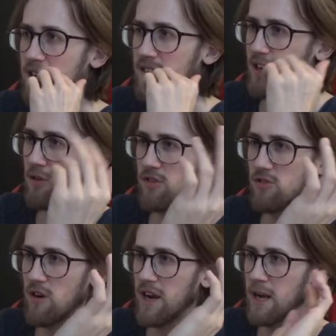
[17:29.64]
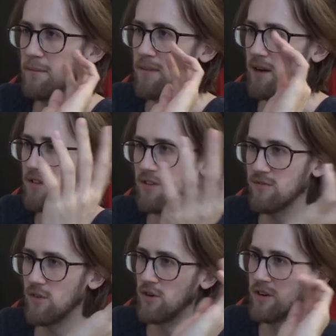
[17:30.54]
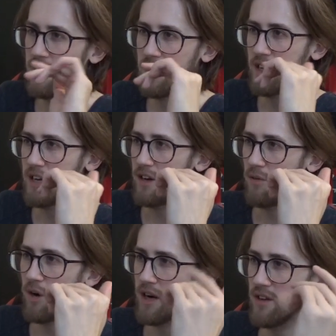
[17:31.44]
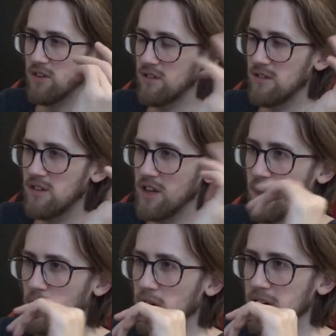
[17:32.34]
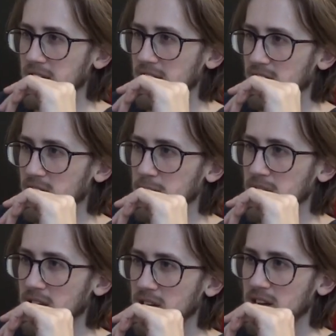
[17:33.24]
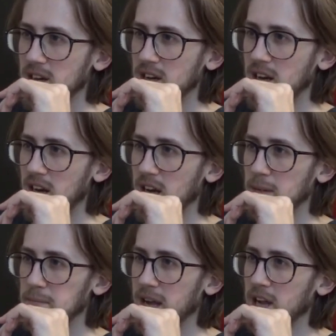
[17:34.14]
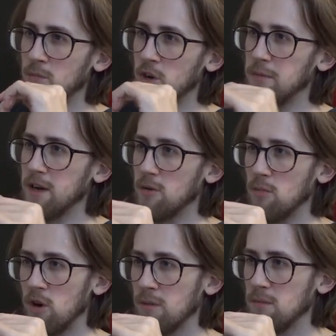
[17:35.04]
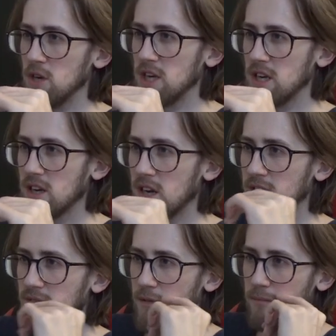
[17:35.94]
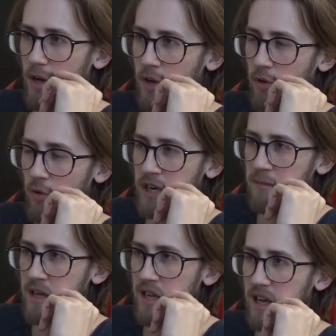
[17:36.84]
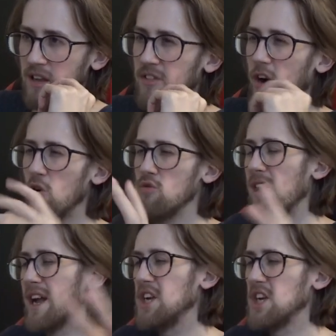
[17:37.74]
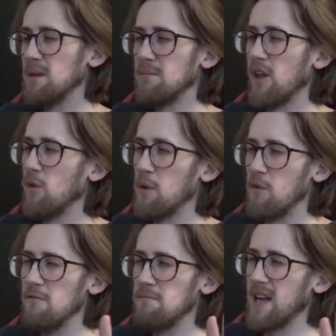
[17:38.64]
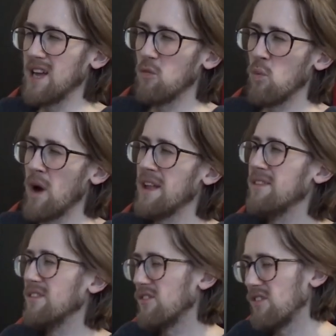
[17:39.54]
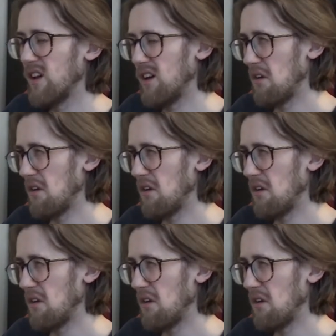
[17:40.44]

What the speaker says: Skills is great. Bevan's fun. White is, you know, where he needs to be. Peyton would have been up one, but she kind of annoyed me. And the whole relationship, by the way, with Pete Wentz,